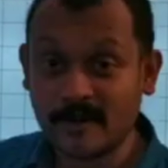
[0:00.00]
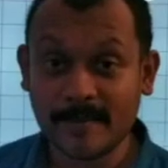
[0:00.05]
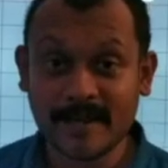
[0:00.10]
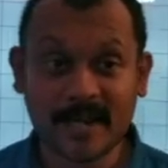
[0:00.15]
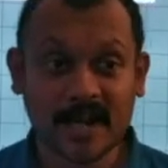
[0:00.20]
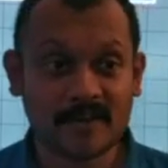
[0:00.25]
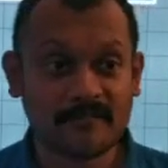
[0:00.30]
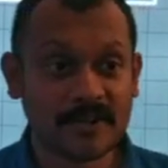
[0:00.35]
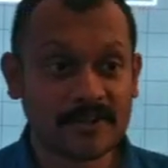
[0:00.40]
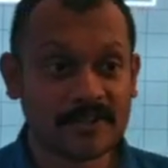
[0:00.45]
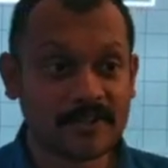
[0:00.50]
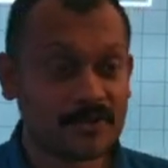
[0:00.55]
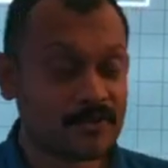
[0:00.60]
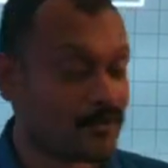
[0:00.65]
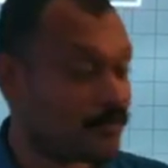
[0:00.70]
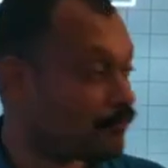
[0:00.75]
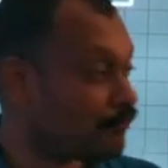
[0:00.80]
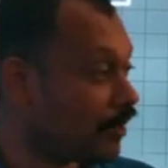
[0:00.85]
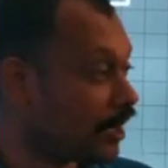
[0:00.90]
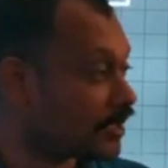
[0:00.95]
be converted to
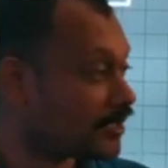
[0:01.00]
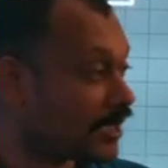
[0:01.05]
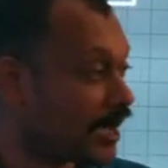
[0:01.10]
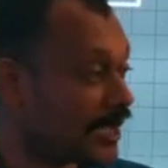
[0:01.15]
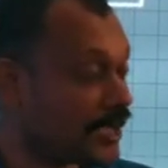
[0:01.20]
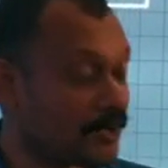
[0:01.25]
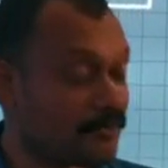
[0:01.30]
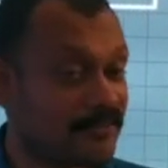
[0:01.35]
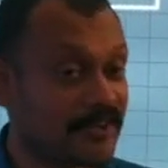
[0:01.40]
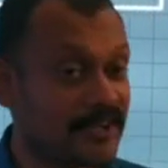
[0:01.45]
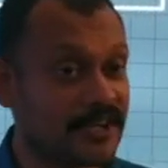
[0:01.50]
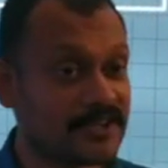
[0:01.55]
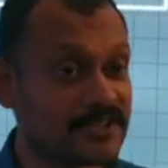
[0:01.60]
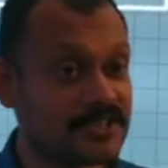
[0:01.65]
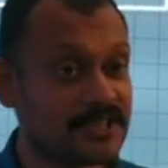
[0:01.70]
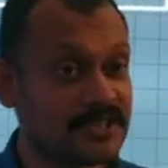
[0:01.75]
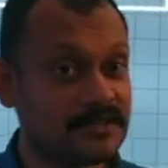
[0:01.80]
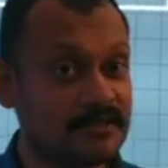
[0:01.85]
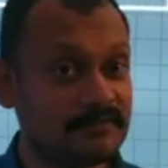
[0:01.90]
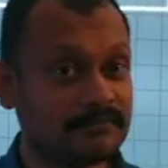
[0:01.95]
what kind of energy?